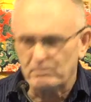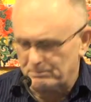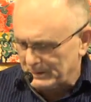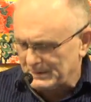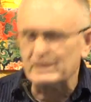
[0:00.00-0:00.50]

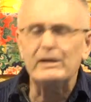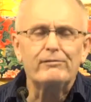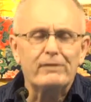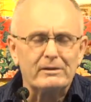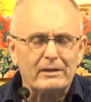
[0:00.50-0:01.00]

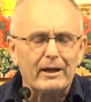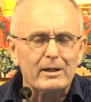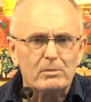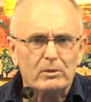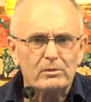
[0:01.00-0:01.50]
perceive the
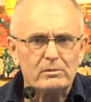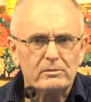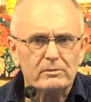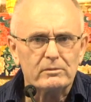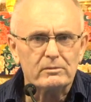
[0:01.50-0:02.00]
table.
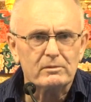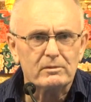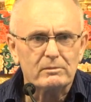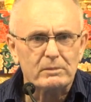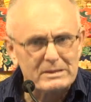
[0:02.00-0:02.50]

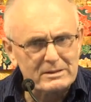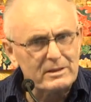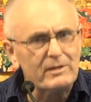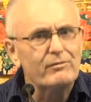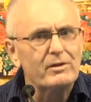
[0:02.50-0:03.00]

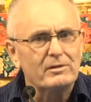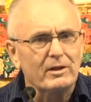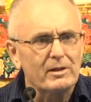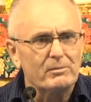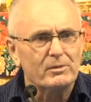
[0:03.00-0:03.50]
Perceive the
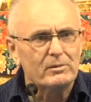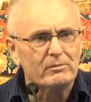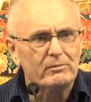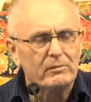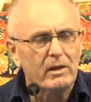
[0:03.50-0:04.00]
table.
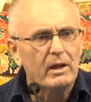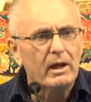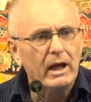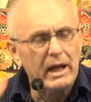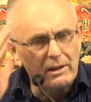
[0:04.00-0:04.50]

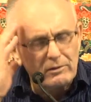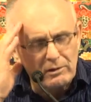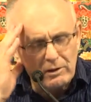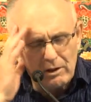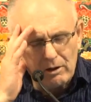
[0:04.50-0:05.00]

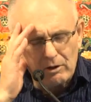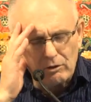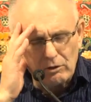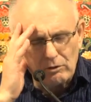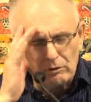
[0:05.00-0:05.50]
And
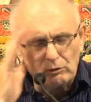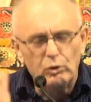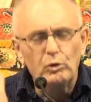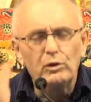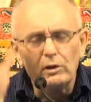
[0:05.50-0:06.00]

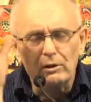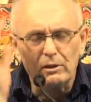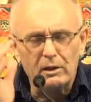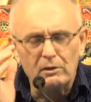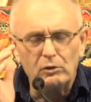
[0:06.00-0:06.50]
look
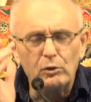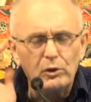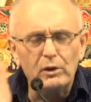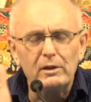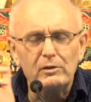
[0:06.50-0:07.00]

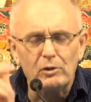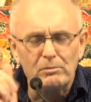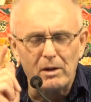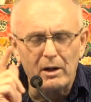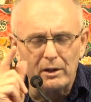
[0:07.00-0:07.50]
in your
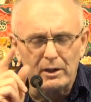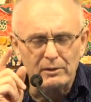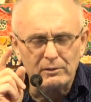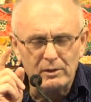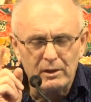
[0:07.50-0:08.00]

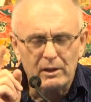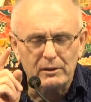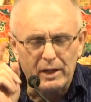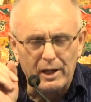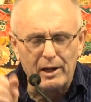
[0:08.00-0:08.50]
mind at
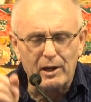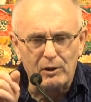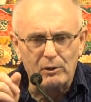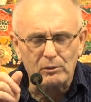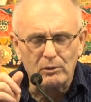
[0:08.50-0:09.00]

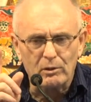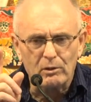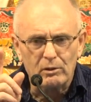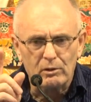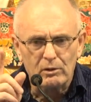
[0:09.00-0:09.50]
how
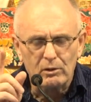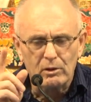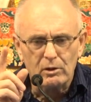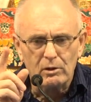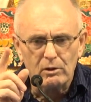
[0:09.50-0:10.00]

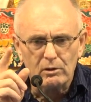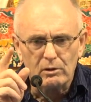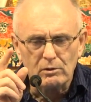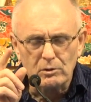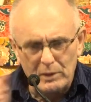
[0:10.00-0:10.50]

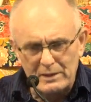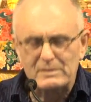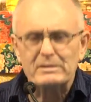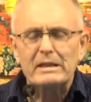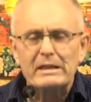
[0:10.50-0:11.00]
you are
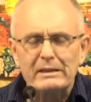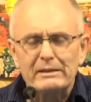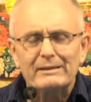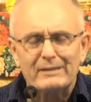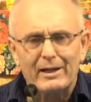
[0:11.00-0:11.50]
seeing
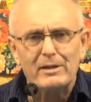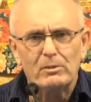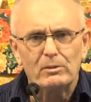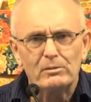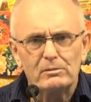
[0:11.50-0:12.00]
the table.